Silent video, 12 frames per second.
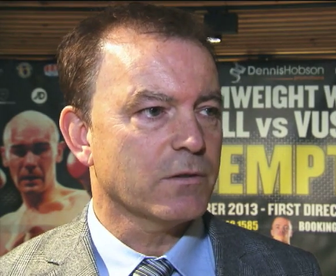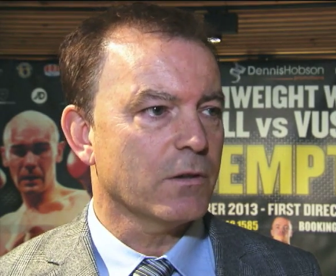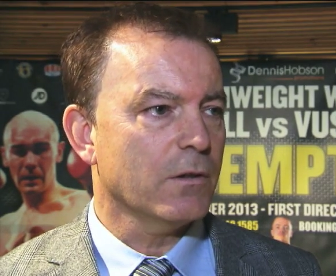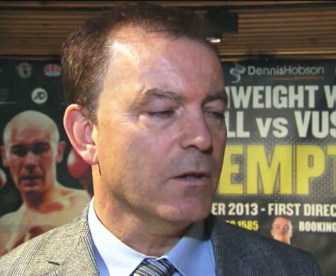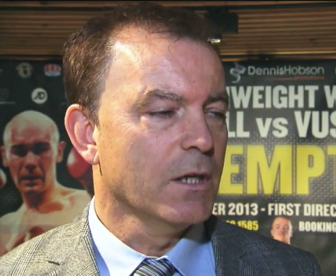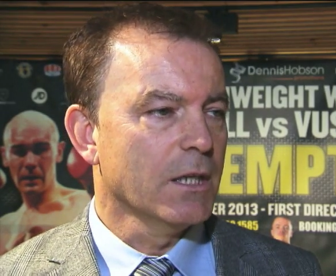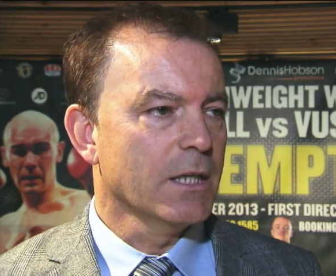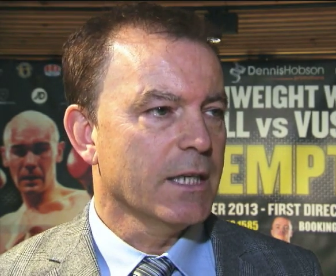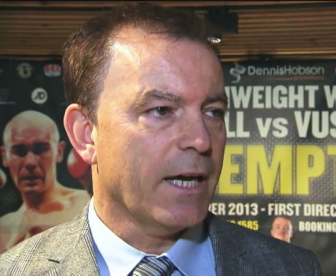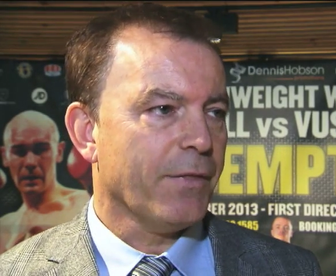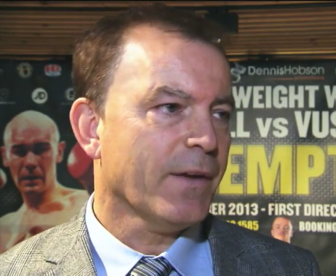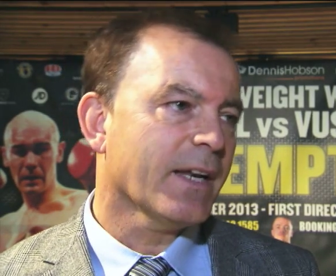Speaker 1: So
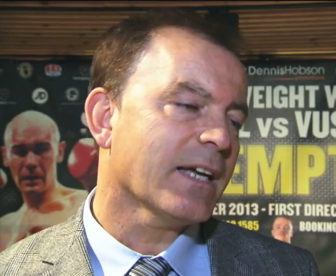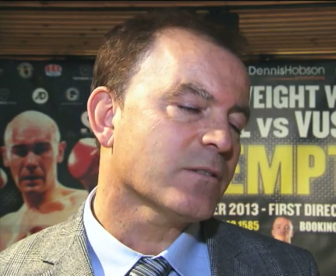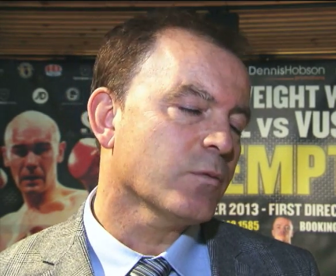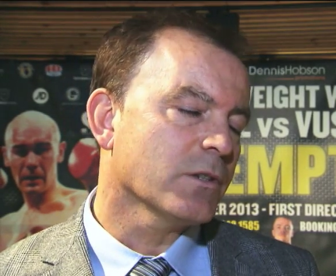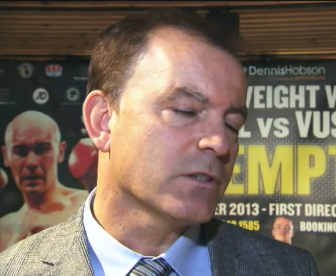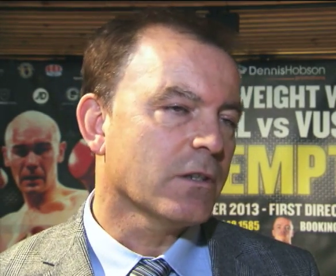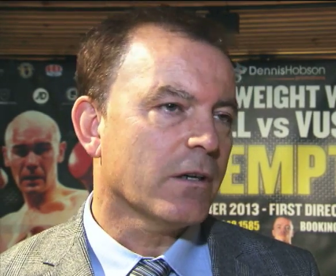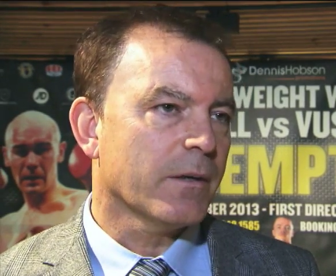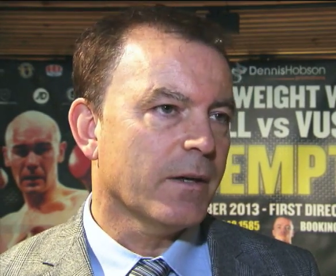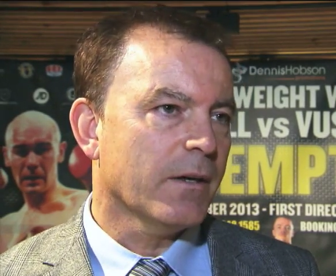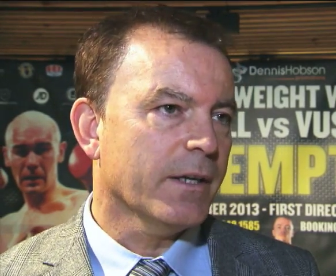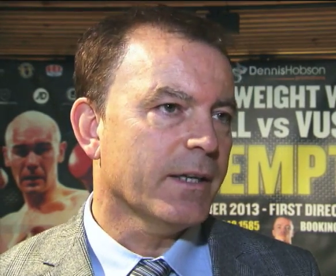I think that's what he's got
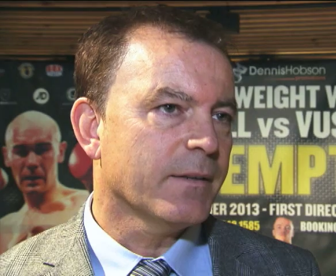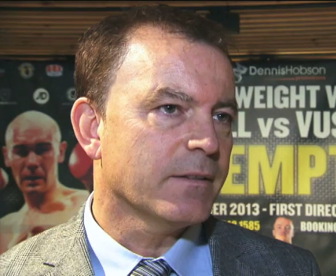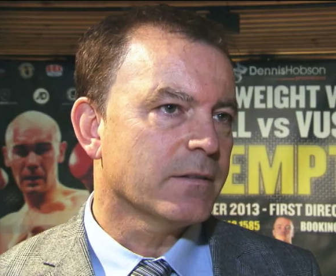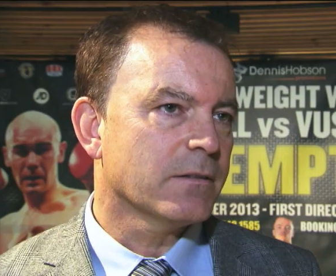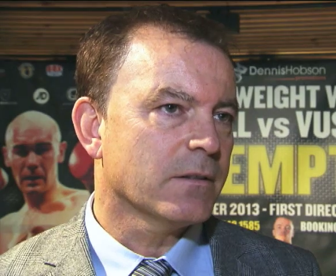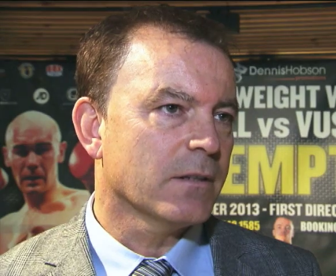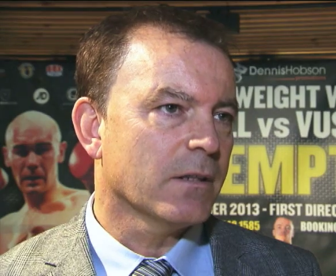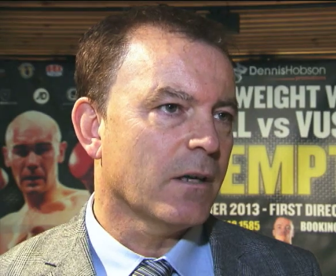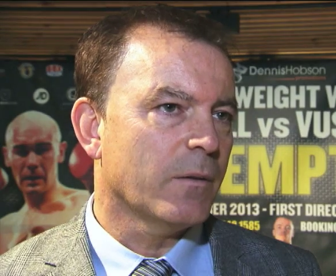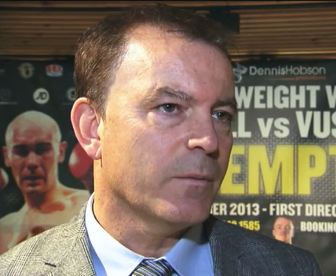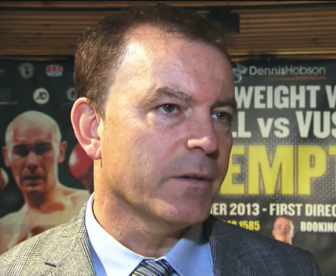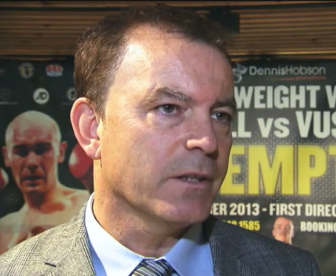in his
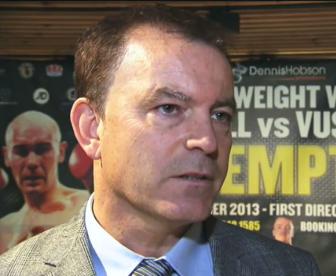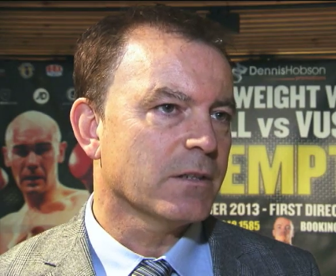armoury.